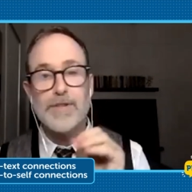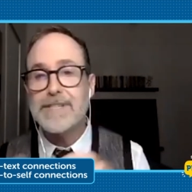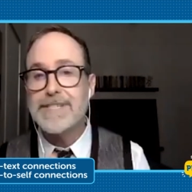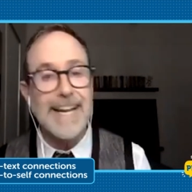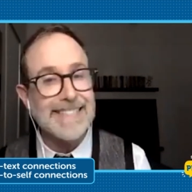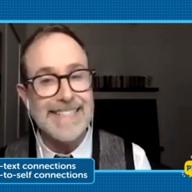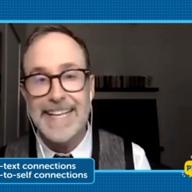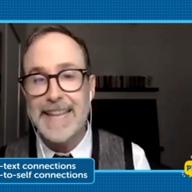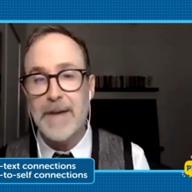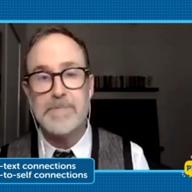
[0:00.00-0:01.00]
sucked
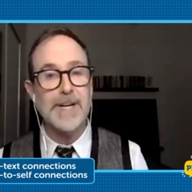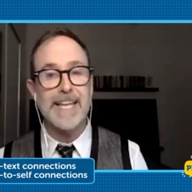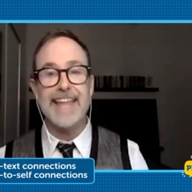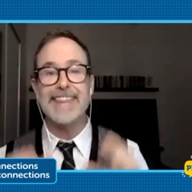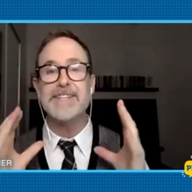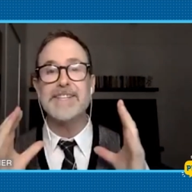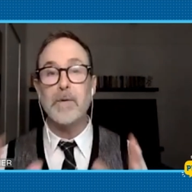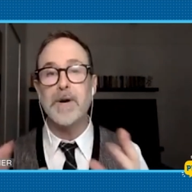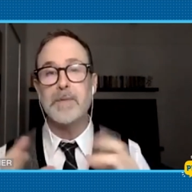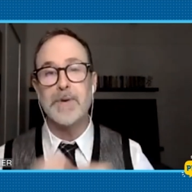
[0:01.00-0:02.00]
into that book and they don't
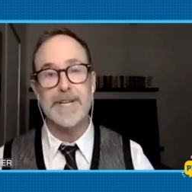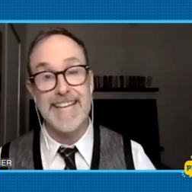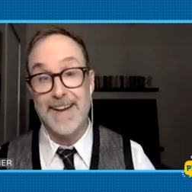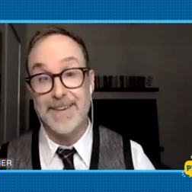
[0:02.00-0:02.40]
want to put it down.